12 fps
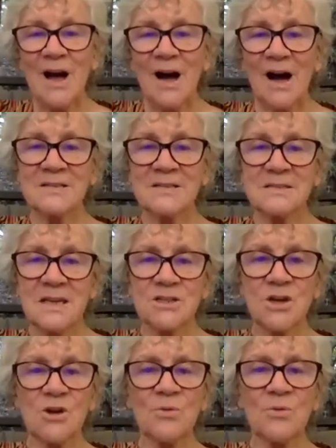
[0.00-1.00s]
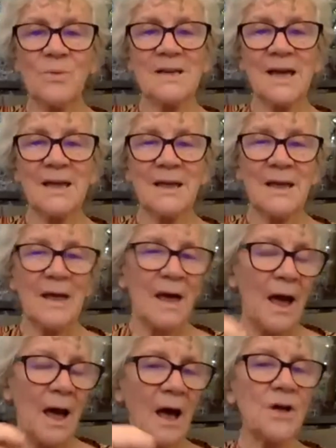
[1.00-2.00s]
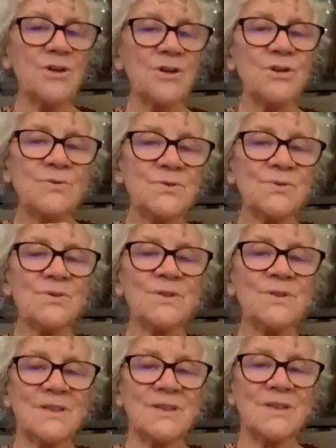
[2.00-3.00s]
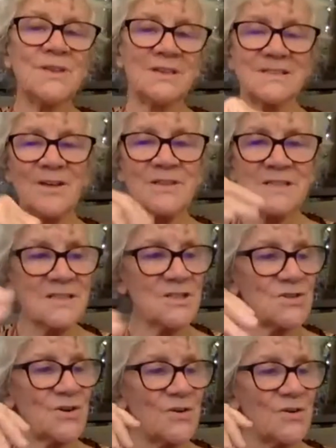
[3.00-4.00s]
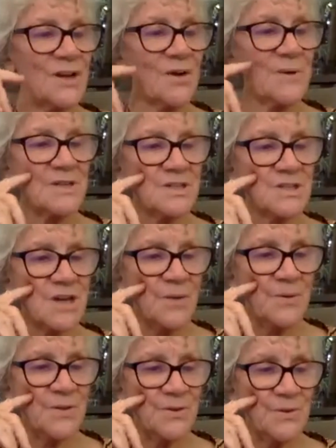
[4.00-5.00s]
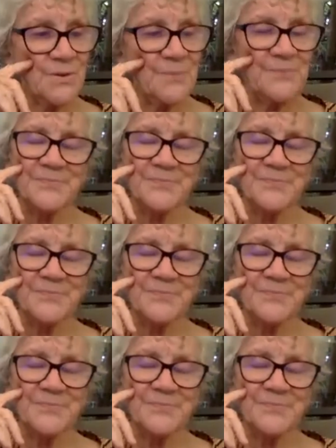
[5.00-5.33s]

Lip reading: I said to her one day, how do you do this? So this is the story I want to share with you.